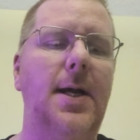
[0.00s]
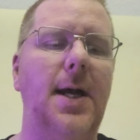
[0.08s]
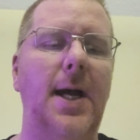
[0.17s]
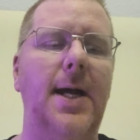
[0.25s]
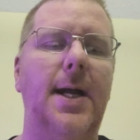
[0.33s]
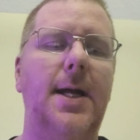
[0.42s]

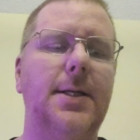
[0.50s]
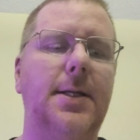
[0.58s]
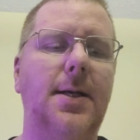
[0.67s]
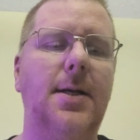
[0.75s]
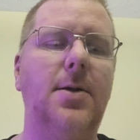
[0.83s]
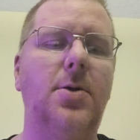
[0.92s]
and
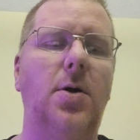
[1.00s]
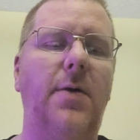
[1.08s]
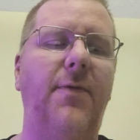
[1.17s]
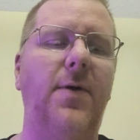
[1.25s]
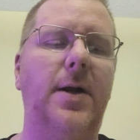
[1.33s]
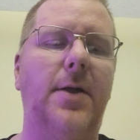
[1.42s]
cook
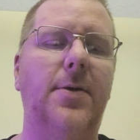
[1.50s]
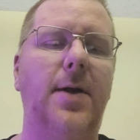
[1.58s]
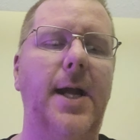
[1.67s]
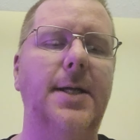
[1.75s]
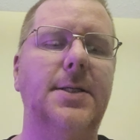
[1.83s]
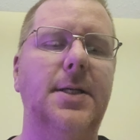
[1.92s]
for another
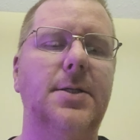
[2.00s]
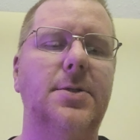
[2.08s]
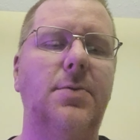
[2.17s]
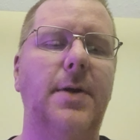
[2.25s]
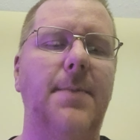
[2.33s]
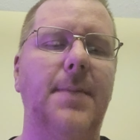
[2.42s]
18 to
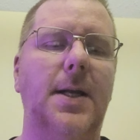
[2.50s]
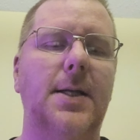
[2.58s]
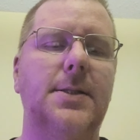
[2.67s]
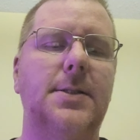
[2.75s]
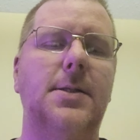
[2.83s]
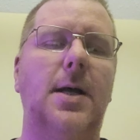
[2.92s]
20
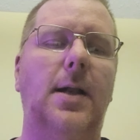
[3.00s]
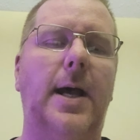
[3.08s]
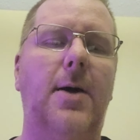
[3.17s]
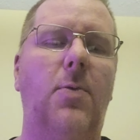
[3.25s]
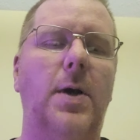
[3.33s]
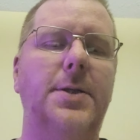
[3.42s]
minutes.
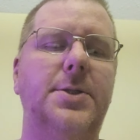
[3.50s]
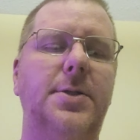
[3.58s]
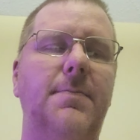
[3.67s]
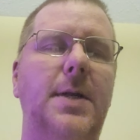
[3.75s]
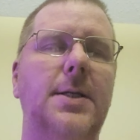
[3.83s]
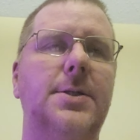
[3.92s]
Allow 1 to 2
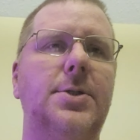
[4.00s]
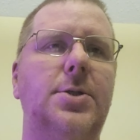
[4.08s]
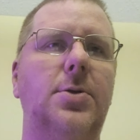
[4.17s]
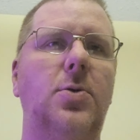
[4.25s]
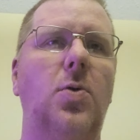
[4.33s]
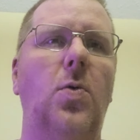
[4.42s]
minutes
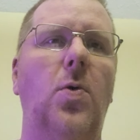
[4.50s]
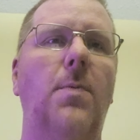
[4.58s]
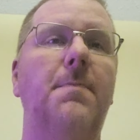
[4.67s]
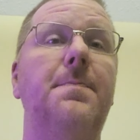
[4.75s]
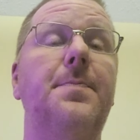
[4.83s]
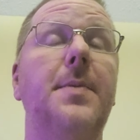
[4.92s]
to cool.
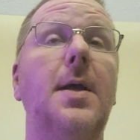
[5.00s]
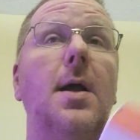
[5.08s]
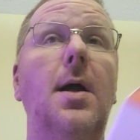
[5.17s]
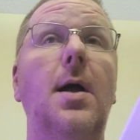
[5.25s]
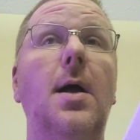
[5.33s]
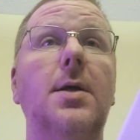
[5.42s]

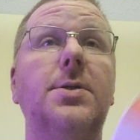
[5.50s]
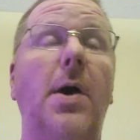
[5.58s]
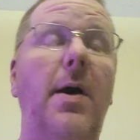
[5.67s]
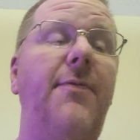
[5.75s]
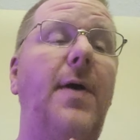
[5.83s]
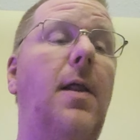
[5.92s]
So
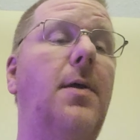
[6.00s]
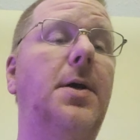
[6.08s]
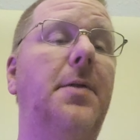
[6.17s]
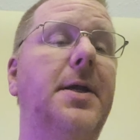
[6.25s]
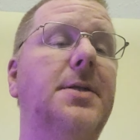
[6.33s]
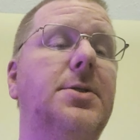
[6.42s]
I followed all
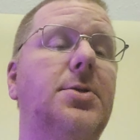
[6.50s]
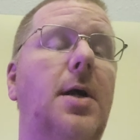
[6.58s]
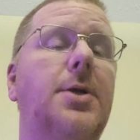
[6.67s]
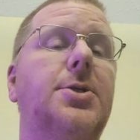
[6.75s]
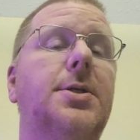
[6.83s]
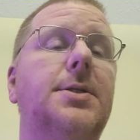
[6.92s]
the
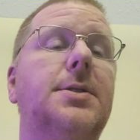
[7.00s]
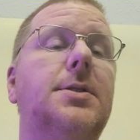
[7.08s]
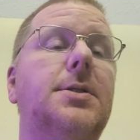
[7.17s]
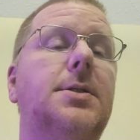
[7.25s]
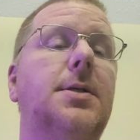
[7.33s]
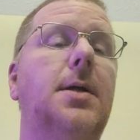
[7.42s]

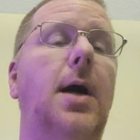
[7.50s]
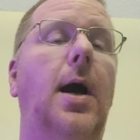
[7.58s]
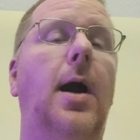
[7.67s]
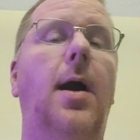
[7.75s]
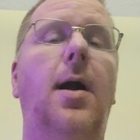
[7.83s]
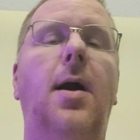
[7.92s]
instructions.
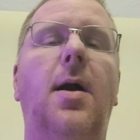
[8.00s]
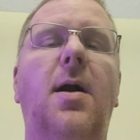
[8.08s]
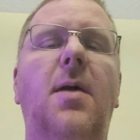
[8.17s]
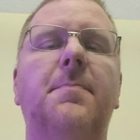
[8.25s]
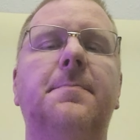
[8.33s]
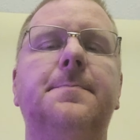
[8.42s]

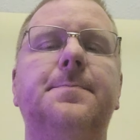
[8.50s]
I